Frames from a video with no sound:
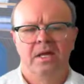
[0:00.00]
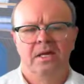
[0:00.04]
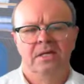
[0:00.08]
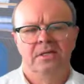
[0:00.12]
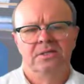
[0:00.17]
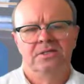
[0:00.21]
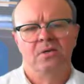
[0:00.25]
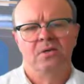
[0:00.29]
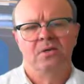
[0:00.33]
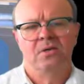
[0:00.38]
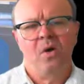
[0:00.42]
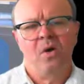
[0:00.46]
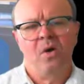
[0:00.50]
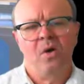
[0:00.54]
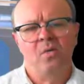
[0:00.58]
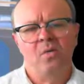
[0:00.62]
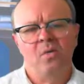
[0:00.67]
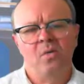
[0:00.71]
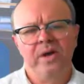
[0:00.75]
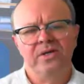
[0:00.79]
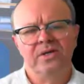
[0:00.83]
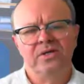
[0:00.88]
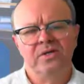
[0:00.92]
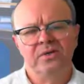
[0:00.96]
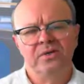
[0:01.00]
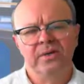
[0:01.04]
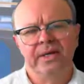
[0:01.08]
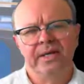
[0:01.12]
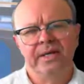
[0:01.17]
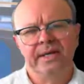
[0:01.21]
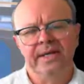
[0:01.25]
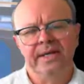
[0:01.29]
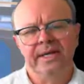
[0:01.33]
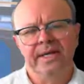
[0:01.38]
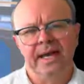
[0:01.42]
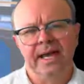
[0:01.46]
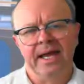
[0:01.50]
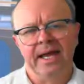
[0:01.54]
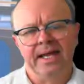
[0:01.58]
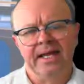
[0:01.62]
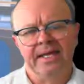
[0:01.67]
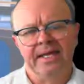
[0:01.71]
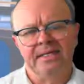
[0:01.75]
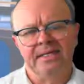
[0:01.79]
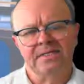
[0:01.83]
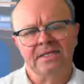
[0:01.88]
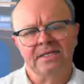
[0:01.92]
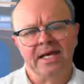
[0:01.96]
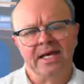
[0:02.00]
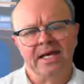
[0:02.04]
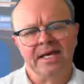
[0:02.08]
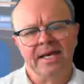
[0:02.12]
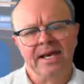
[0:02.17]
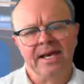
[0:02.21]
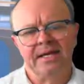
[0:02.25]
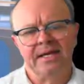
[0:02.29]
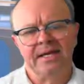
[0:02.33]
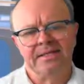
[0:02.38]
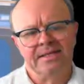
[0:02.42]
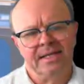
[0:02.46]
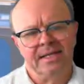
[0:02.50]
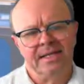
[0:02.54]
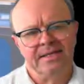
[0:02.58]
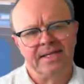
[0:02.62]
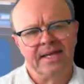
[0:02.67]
So what we're doing here is connecting